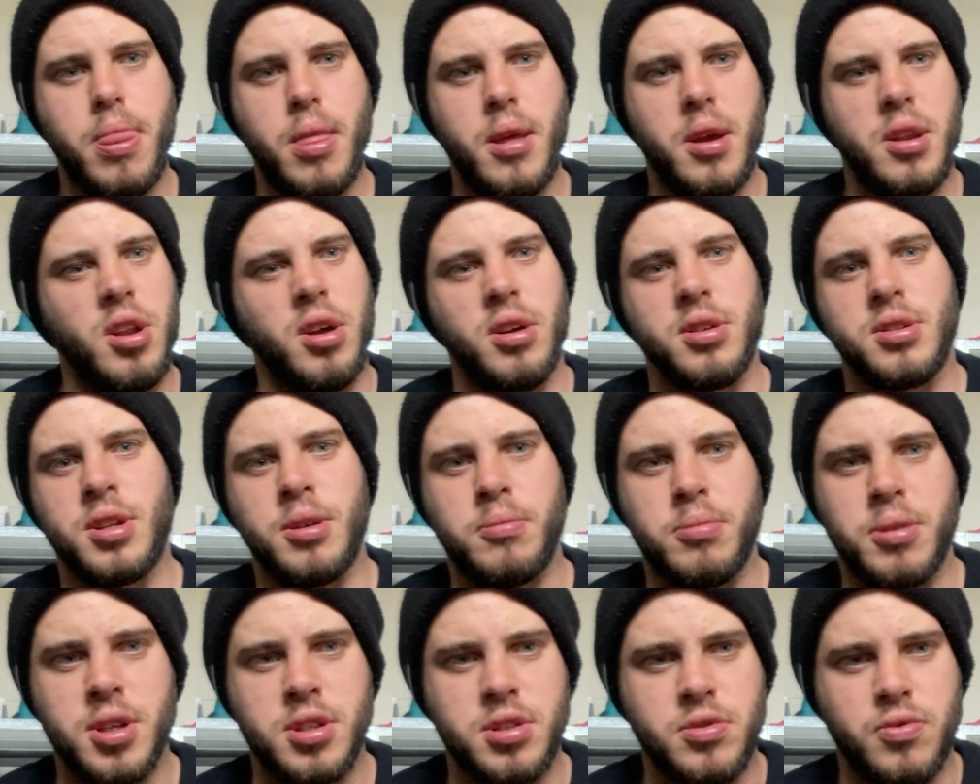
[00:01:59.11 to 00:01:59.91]
not the
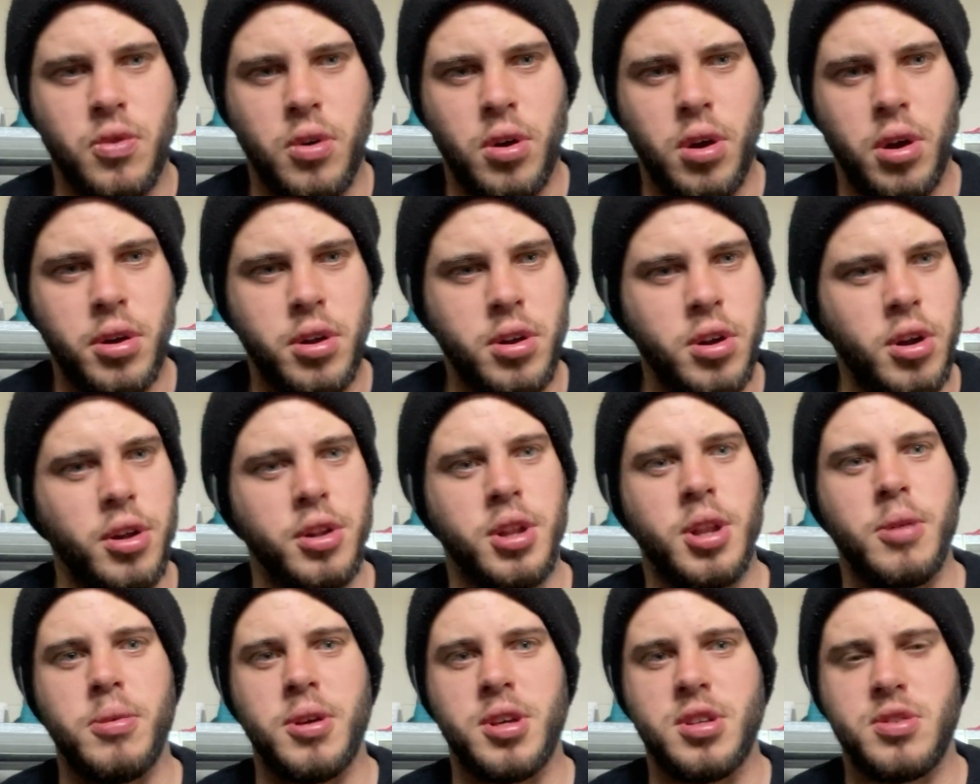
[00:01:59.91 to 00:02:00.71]
best rod, not
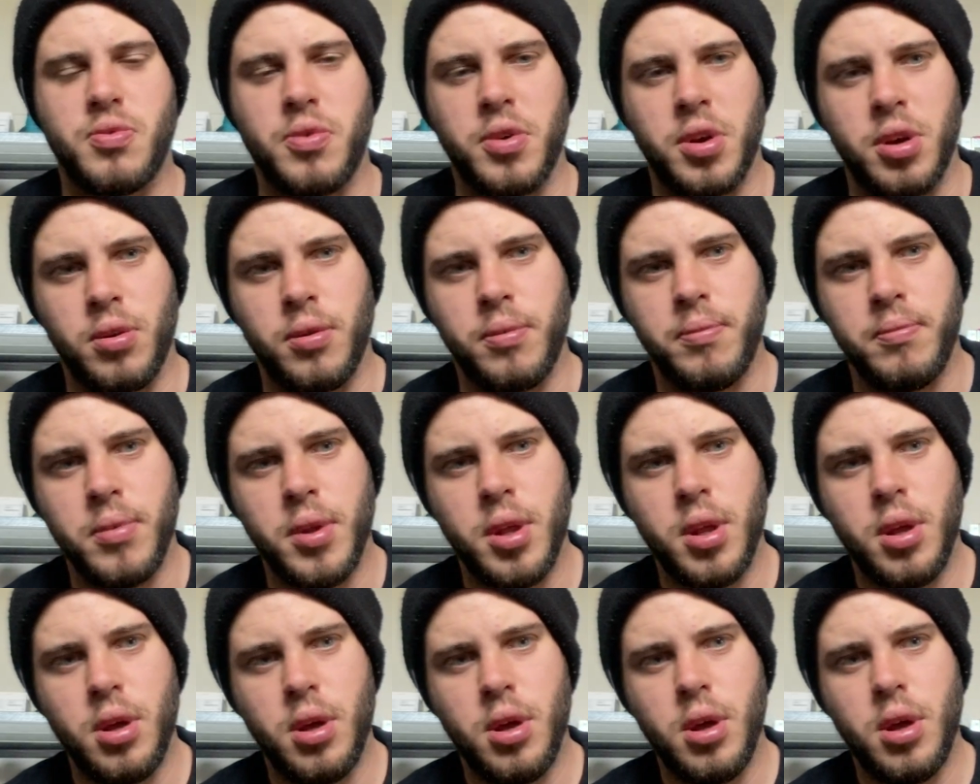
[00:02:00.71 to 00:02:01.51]
the best reel.
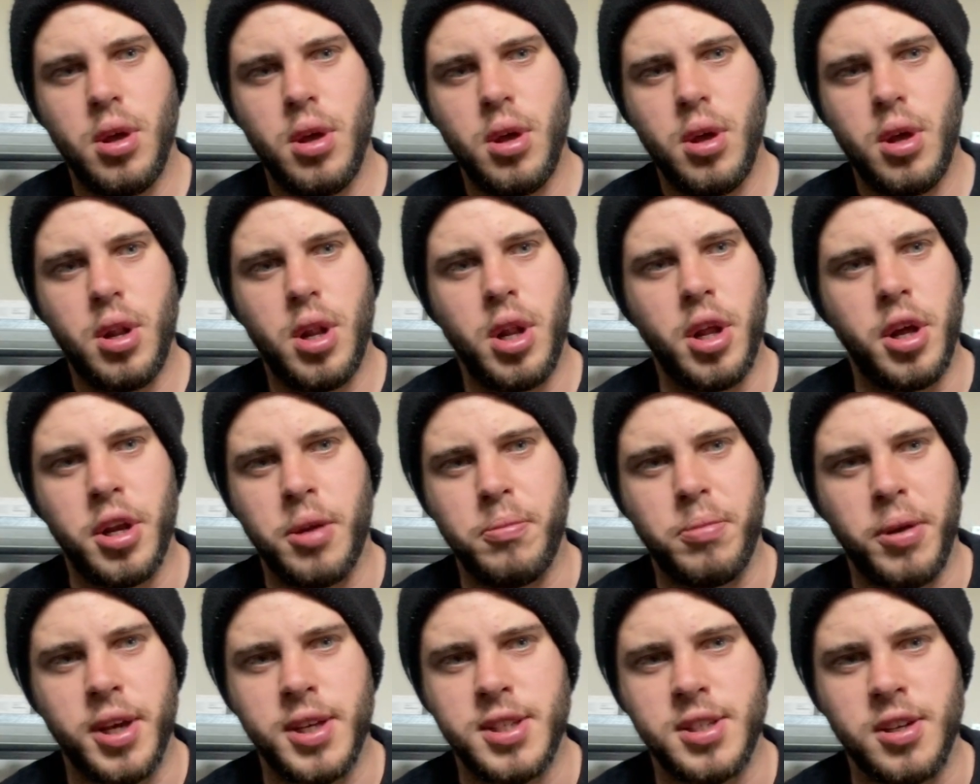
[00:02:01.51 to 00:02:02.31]
Learn a
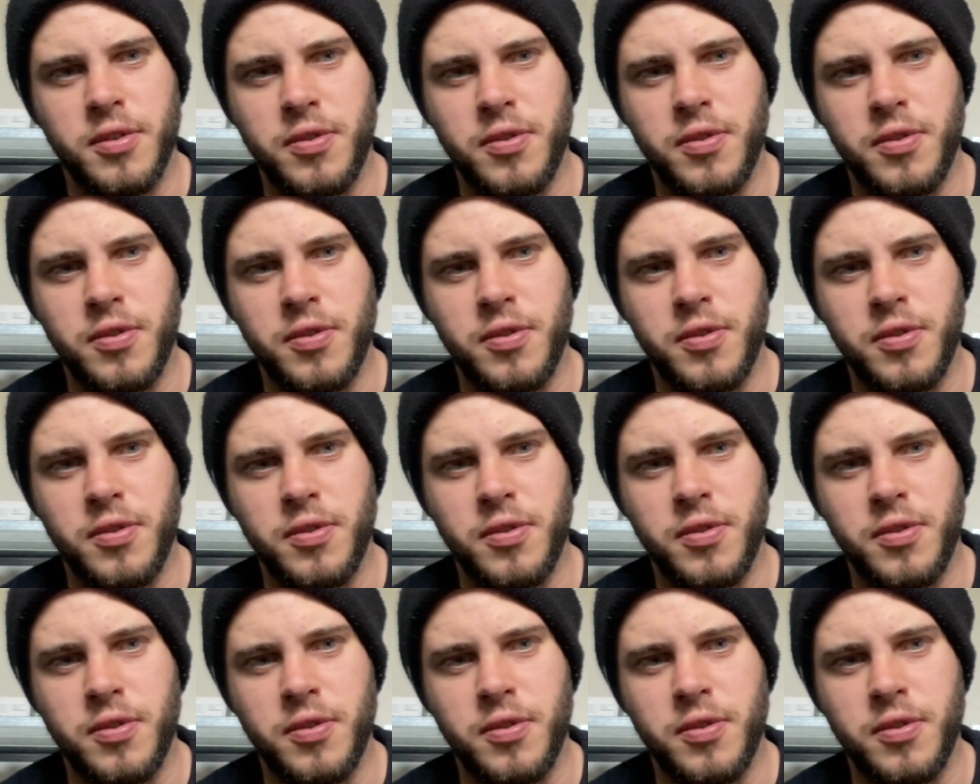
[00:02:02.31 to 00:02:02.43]
basic